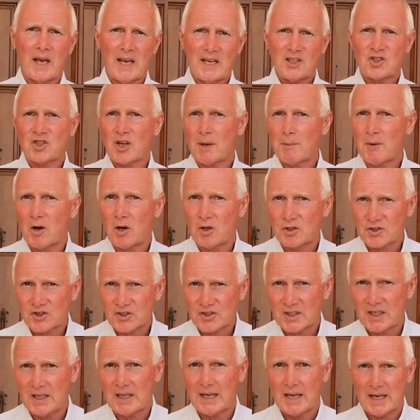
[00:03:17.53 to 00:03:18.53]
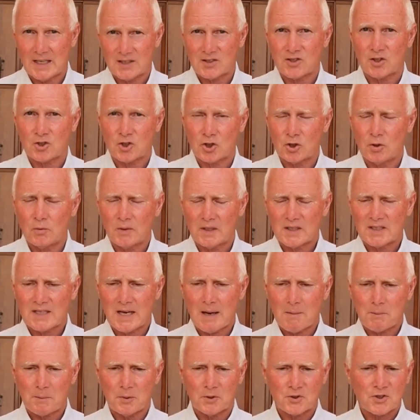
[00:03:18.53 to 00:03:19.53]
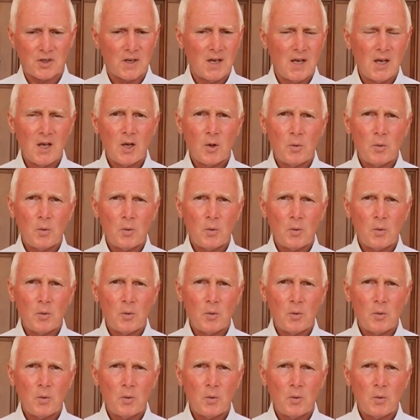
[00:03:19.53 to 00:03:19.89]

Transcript: HMRC as the two examples,